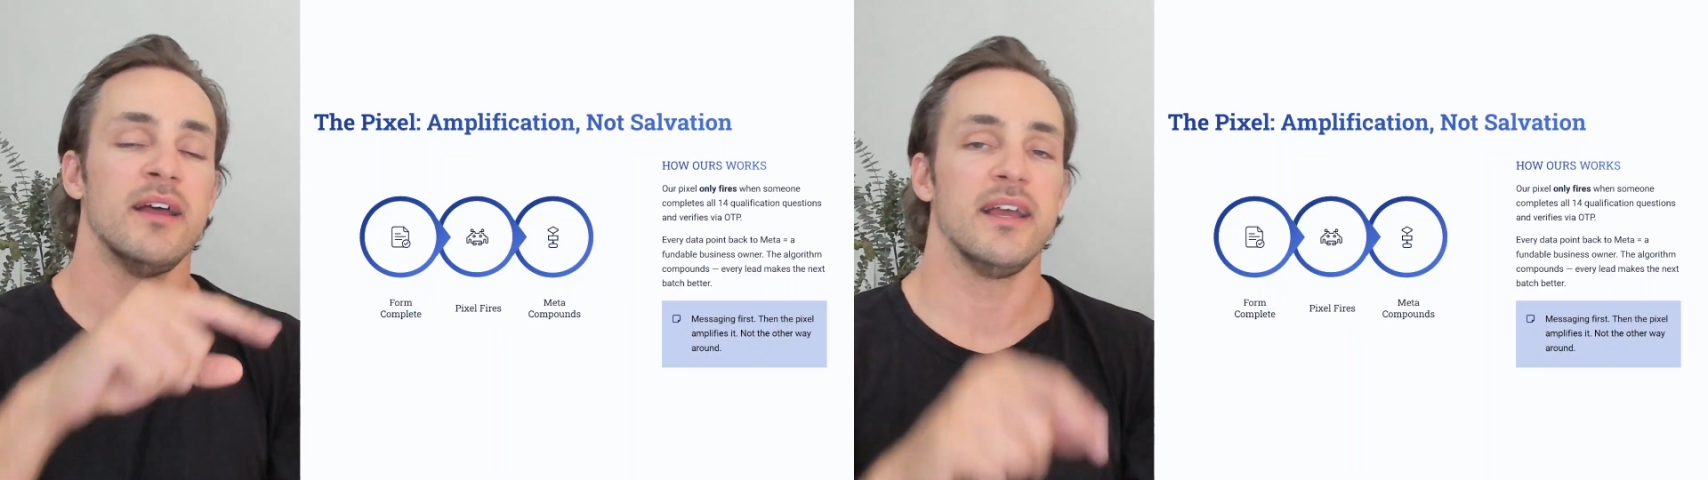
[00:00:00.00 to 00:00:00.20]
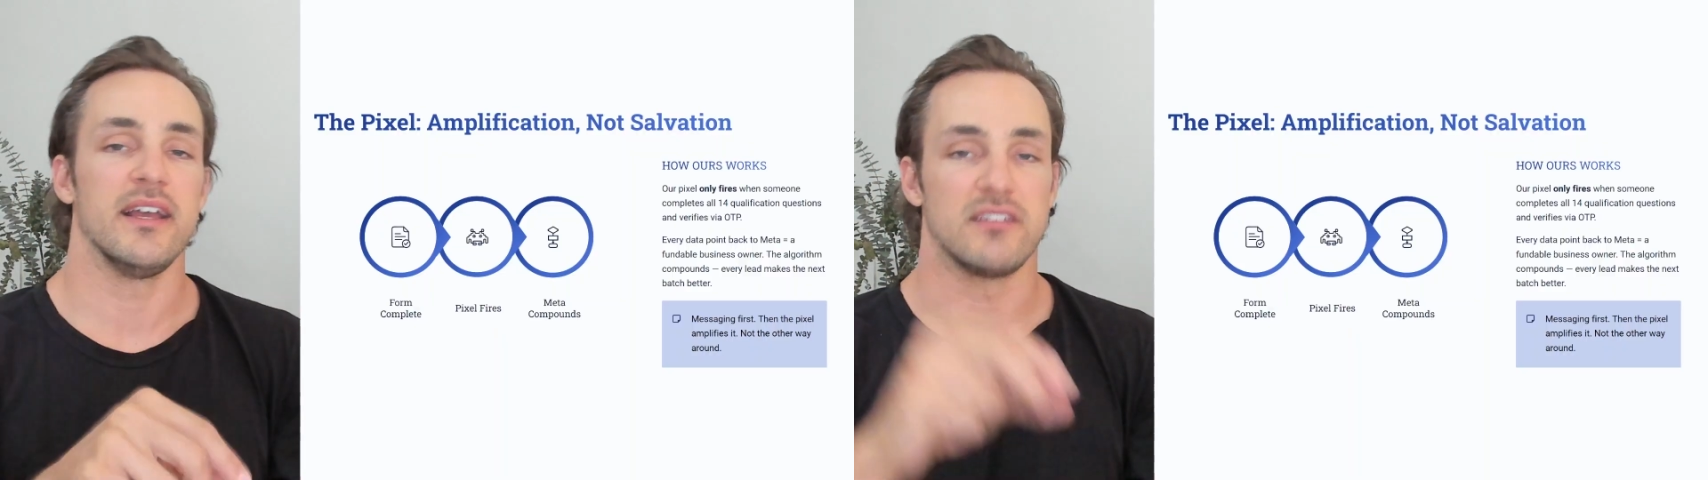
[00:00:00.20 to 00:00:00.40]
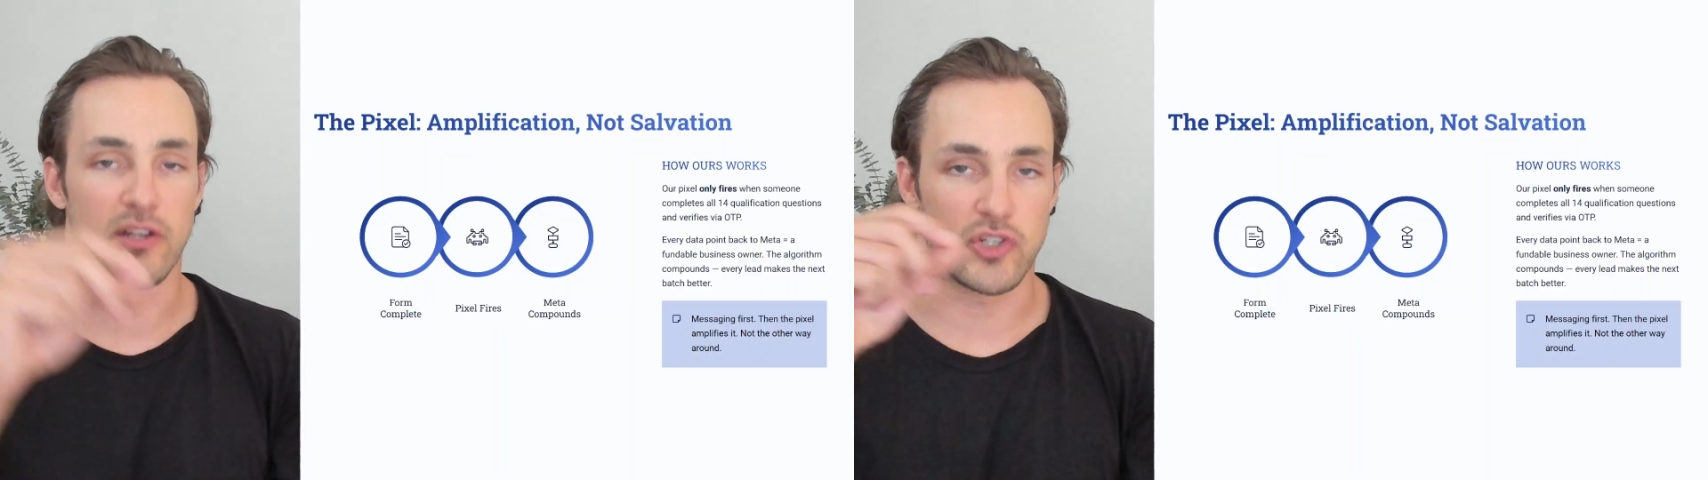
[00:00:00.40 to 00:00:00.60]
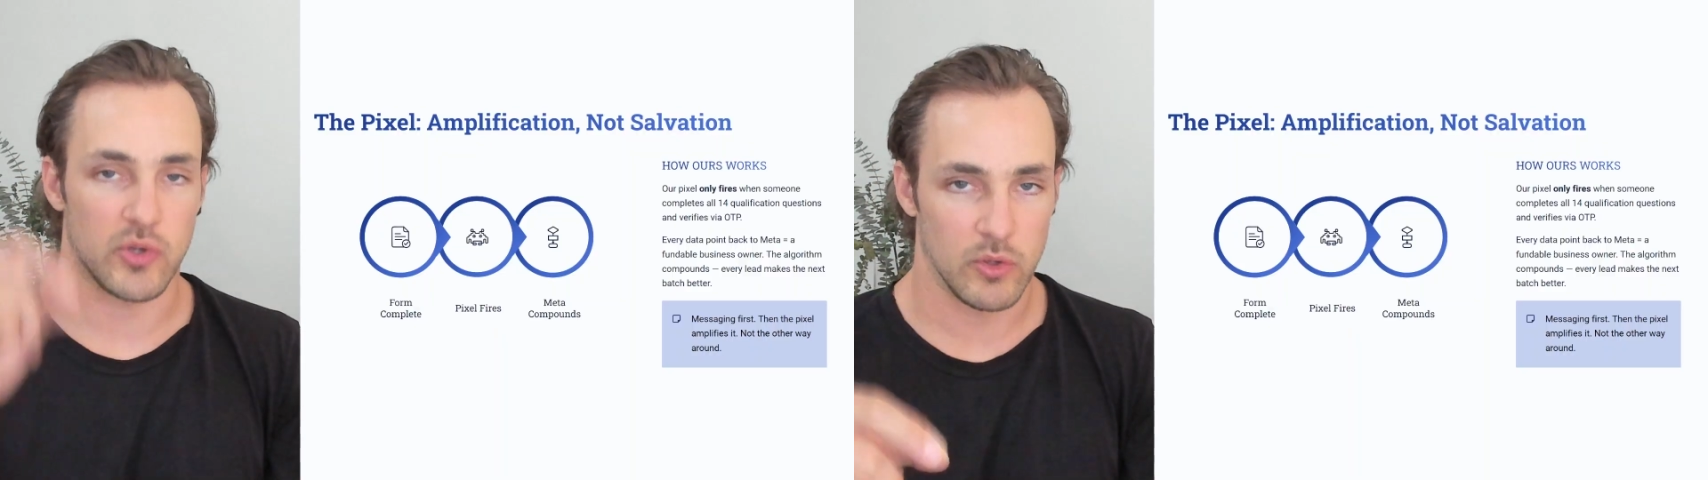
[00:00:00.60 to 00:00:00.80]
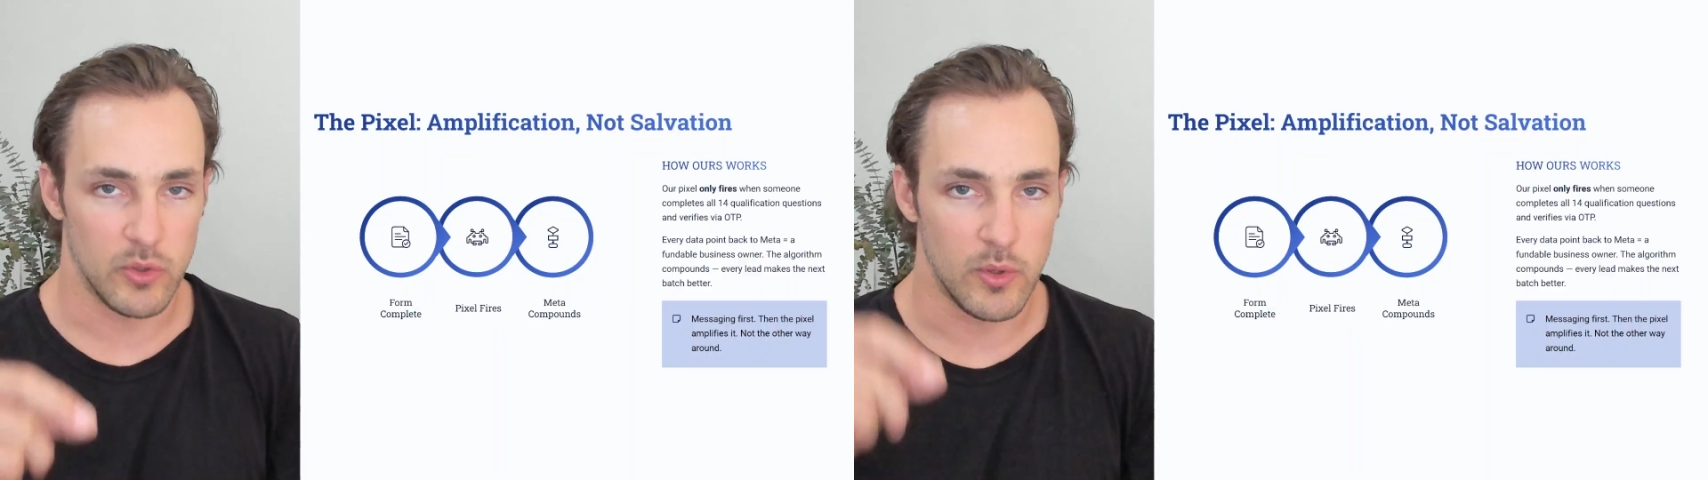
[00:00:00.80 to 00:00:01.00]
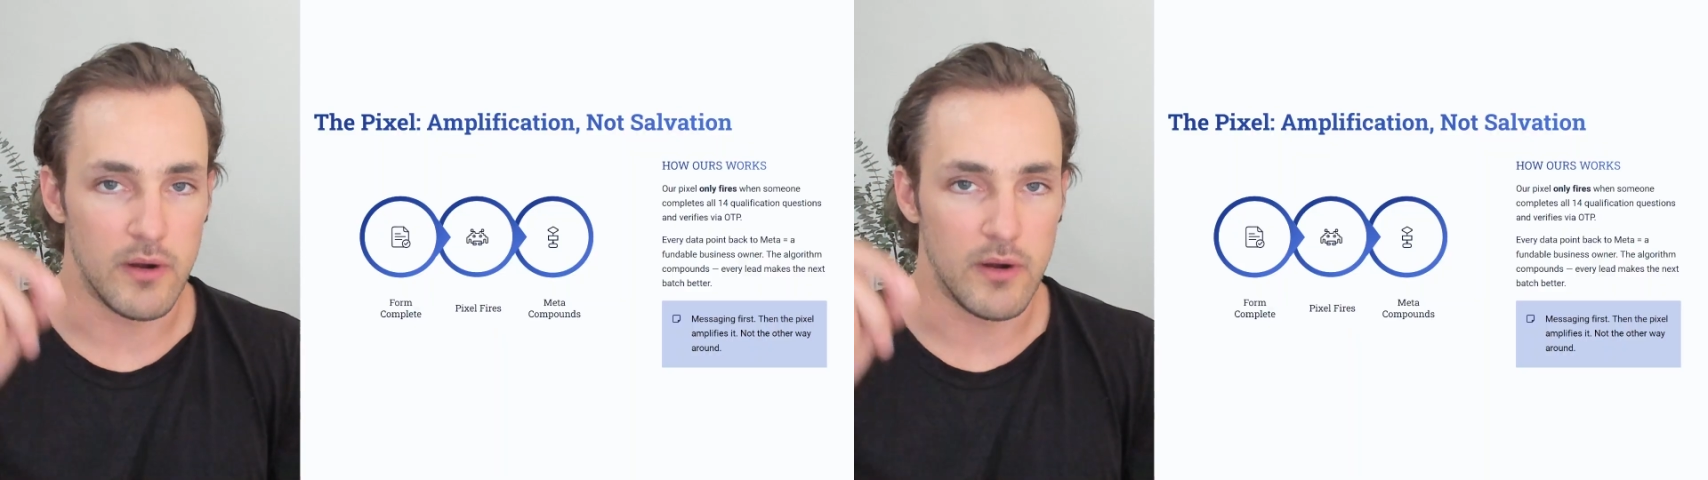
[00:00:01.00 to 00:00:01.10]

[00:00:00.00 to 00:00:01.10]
is a true